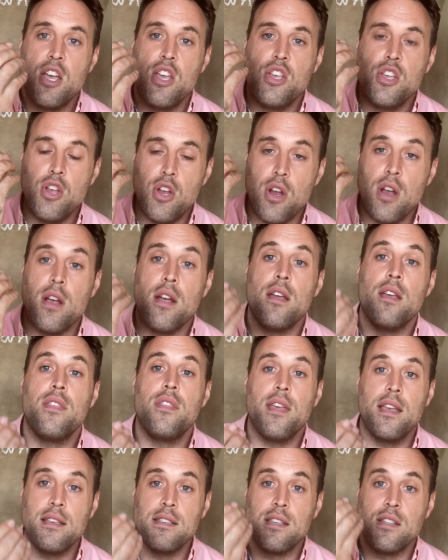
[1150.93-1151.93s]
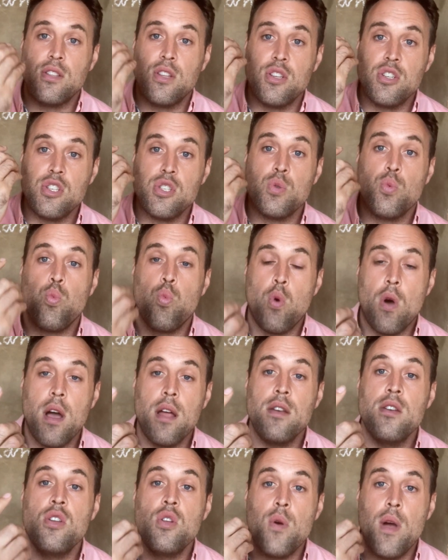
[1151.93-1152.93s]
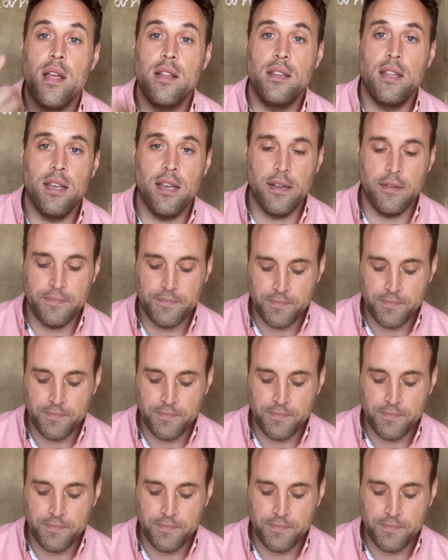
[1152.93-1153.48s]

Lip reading: your things into just one new idea.